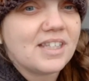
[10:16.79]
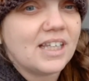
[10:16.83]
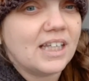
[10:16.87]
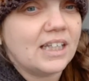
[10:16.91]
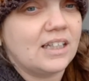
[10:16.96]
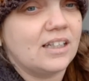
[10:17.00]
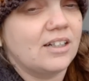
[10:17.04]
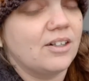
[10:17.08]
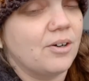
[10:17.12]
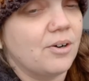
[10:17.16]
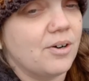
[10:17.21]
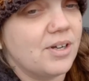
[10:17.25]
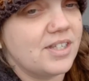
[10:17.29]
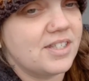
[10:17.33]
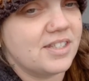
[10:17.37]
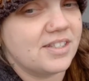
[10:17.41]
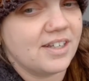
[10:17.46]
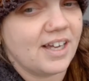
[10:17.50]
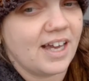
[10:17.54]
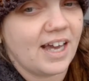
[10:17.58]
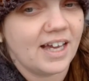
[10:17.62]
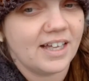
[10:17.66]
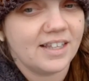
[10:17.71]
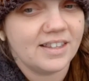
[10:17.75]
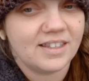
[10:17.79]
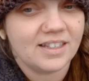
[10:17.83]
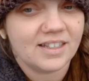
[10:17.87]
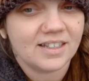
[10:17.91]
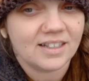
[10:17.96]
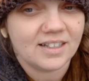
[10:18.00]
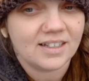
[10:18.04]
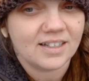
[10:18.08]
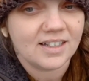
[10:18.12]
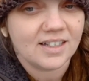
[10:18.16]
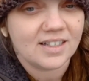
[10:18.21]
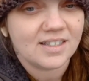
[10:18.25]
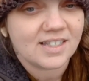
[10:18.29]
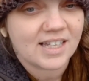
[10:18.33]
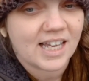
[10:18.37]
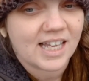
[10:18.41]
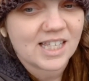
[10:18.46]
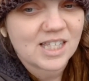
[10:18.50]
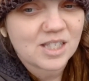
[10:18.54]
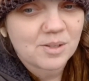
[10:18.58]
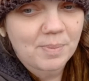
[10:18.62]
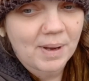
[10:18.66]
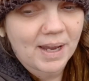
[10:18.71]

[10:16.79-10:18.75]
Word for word: Like, you know, I still had the intense